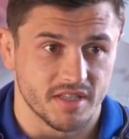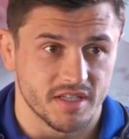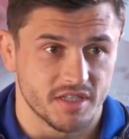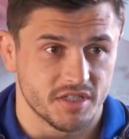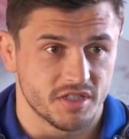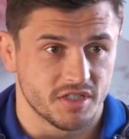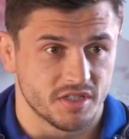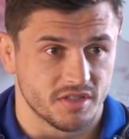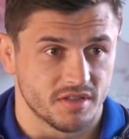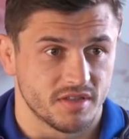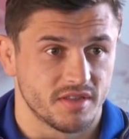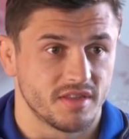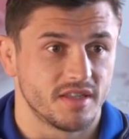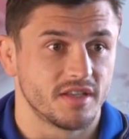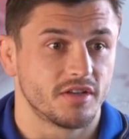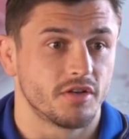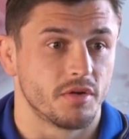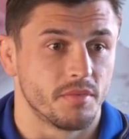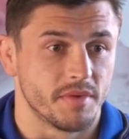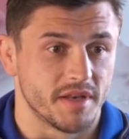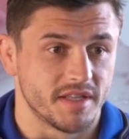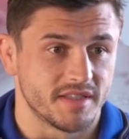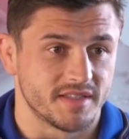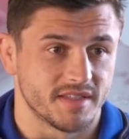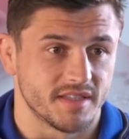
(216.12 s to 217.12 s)
this
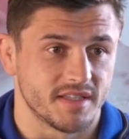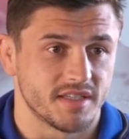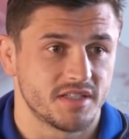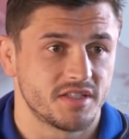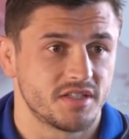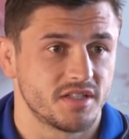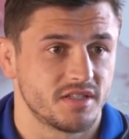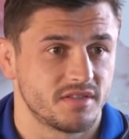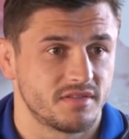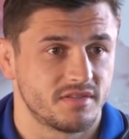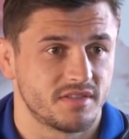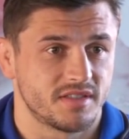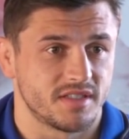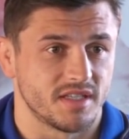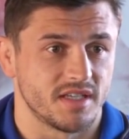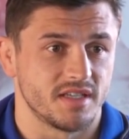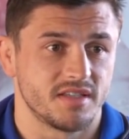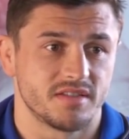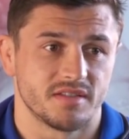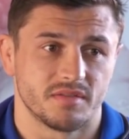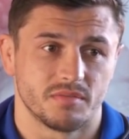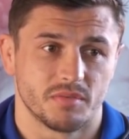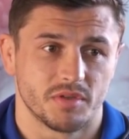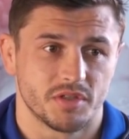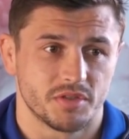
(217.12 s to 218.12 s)
coming into this
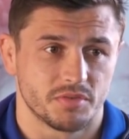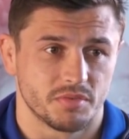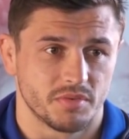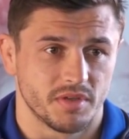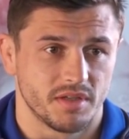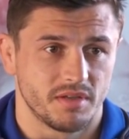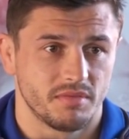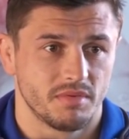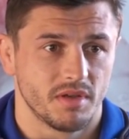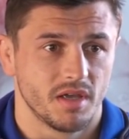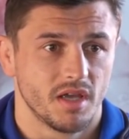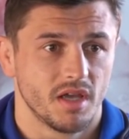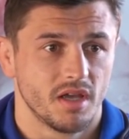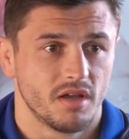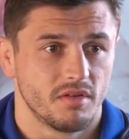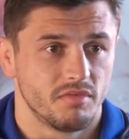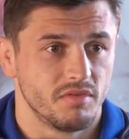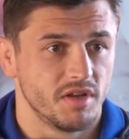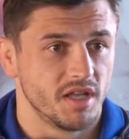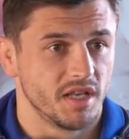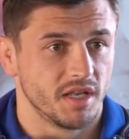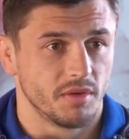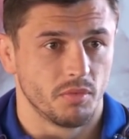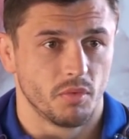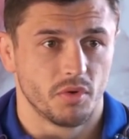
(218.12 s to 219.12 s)
season, which we
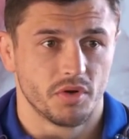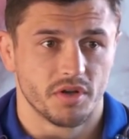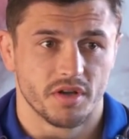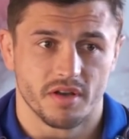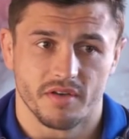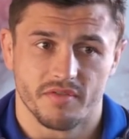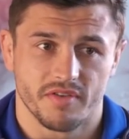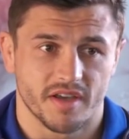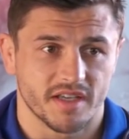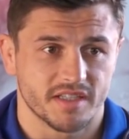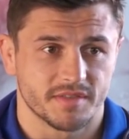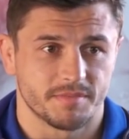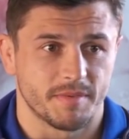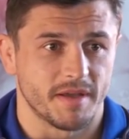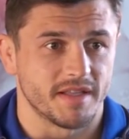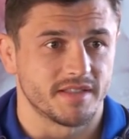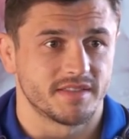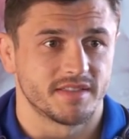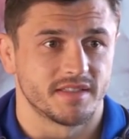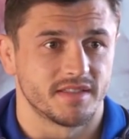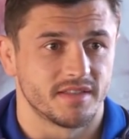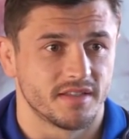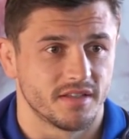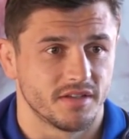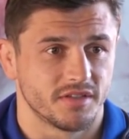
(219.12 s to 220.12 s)
really wouldn't have
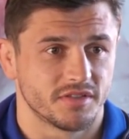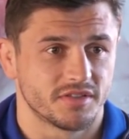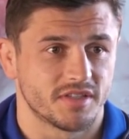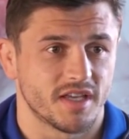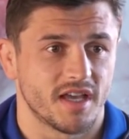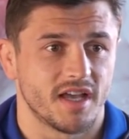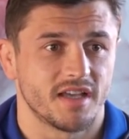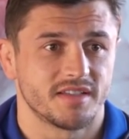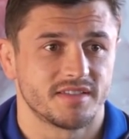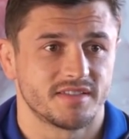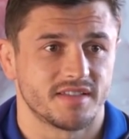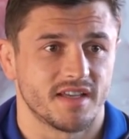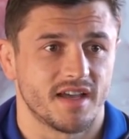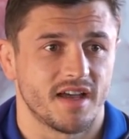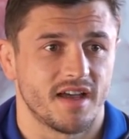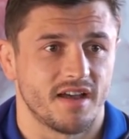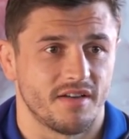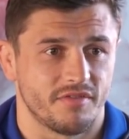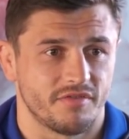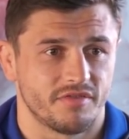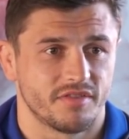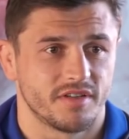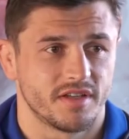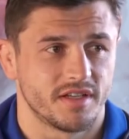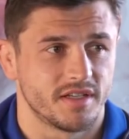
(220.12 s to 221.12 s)
expected those guys to
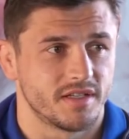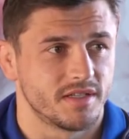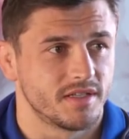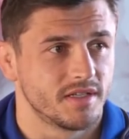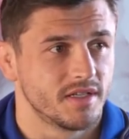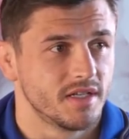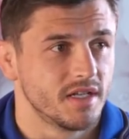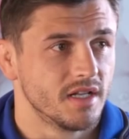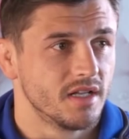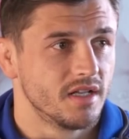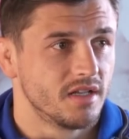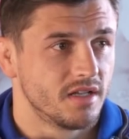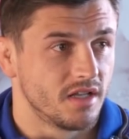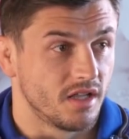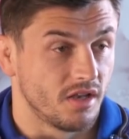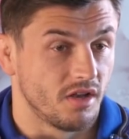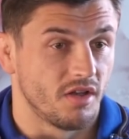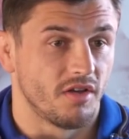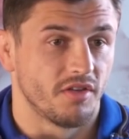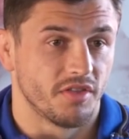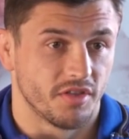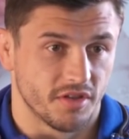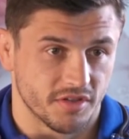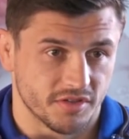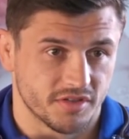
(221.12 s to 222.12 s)
have. Uh, a
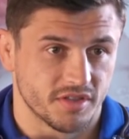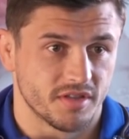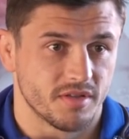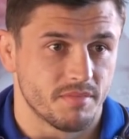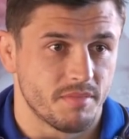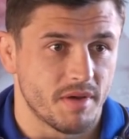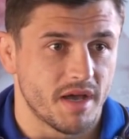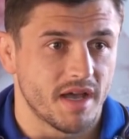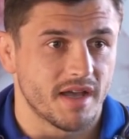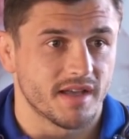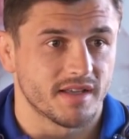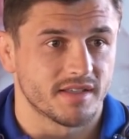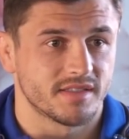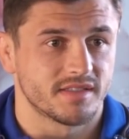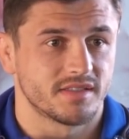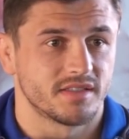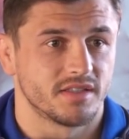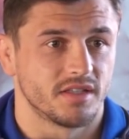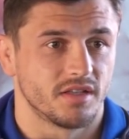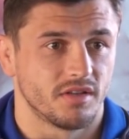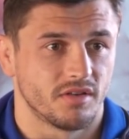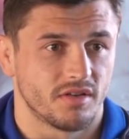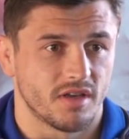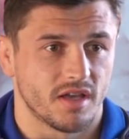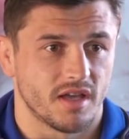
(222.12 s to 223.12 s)
lot of those are the backs.
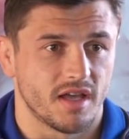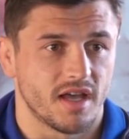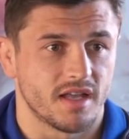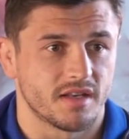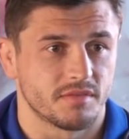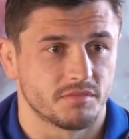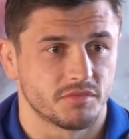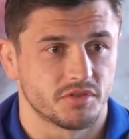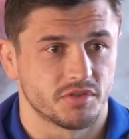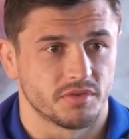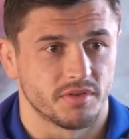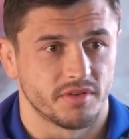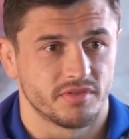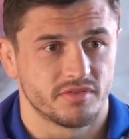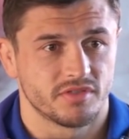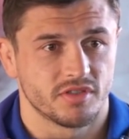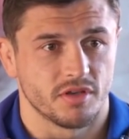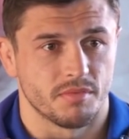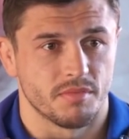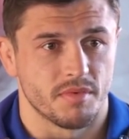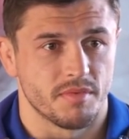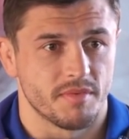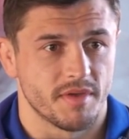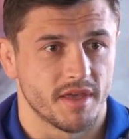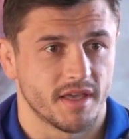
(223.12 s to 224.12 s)
You look at Adam Swift,
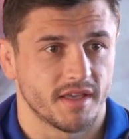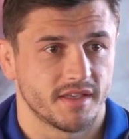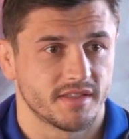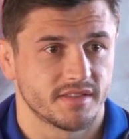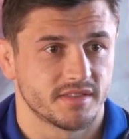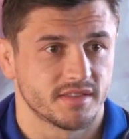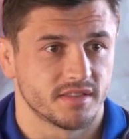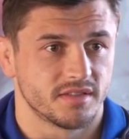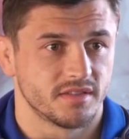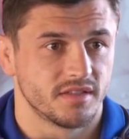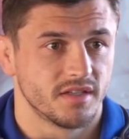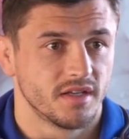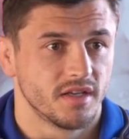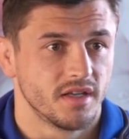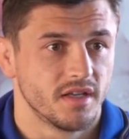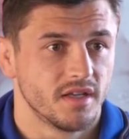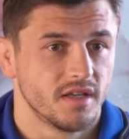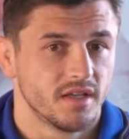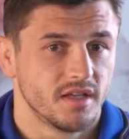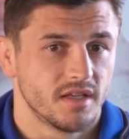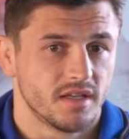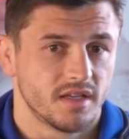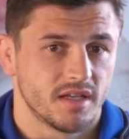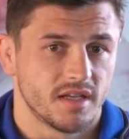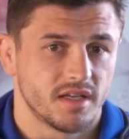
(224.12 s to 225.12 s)
Tommy Makinson,
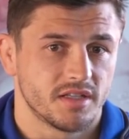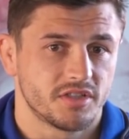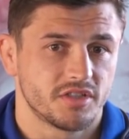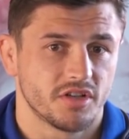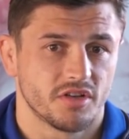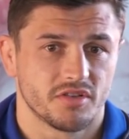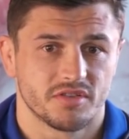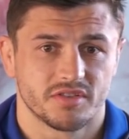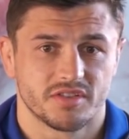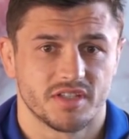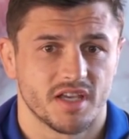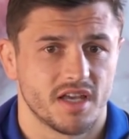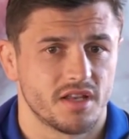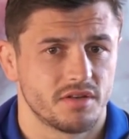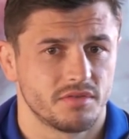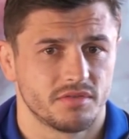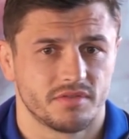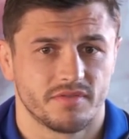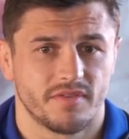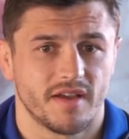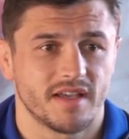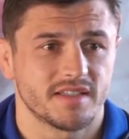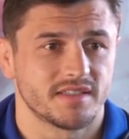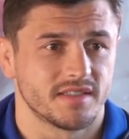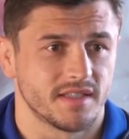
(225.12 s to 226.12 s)
uh, Jordan Turner, who's
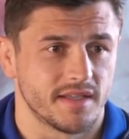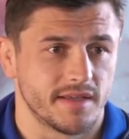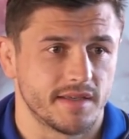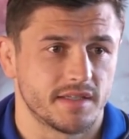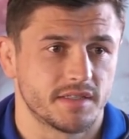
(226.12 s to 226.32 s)
vastly